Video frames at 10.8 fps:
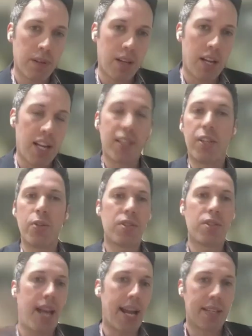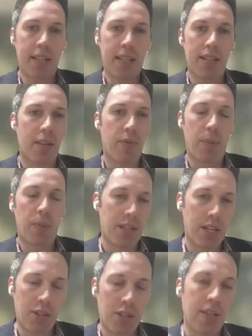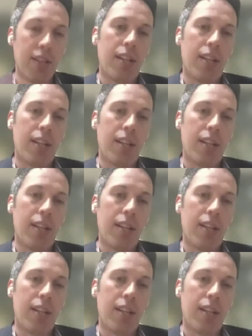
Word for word: uh, and they use tactics like repetition.